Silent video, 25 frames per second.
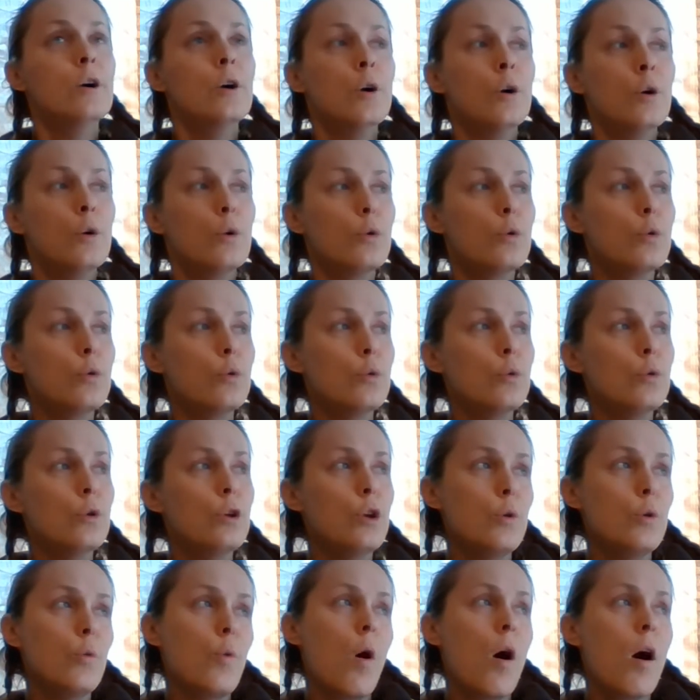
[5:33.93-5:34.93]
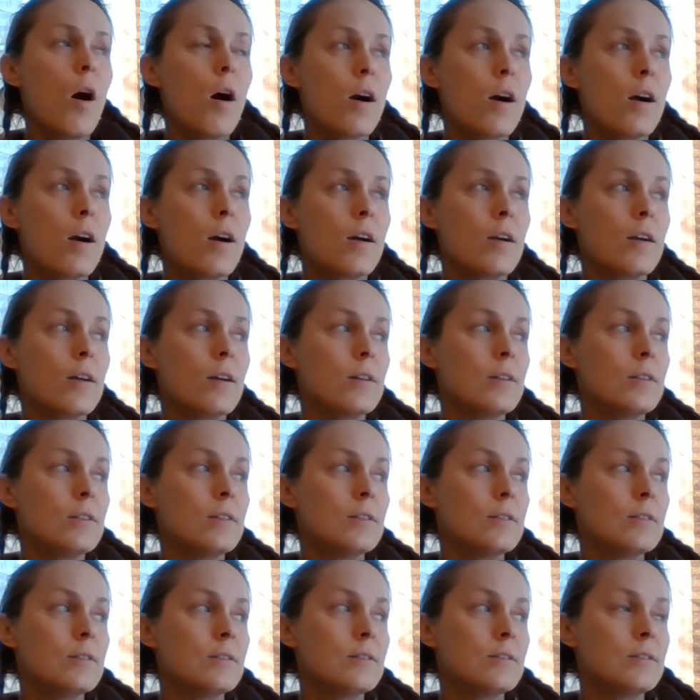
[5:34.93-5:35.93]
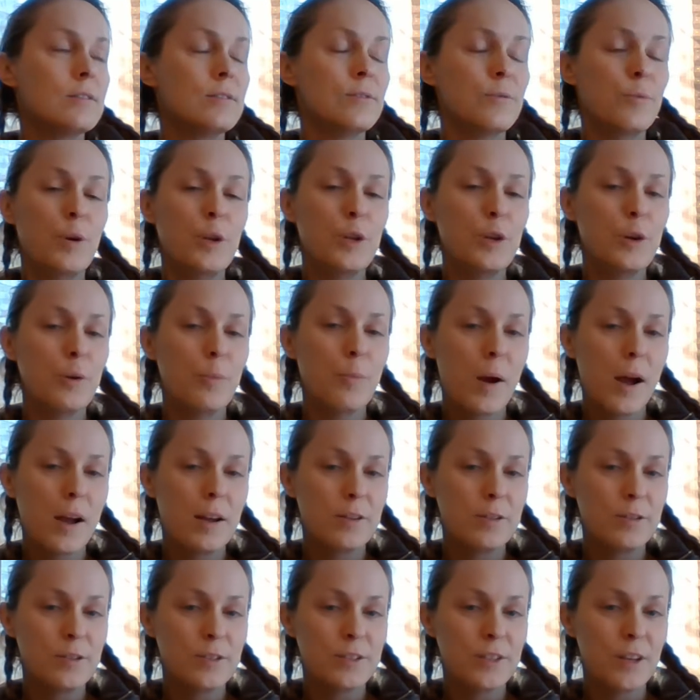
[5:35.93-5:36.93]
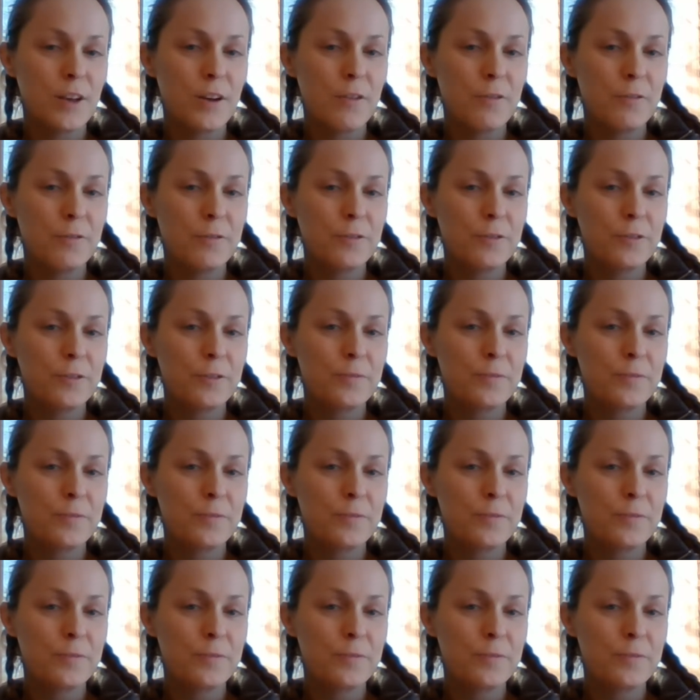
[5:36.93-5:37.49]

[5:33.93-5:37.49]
who you are when you're by yourself.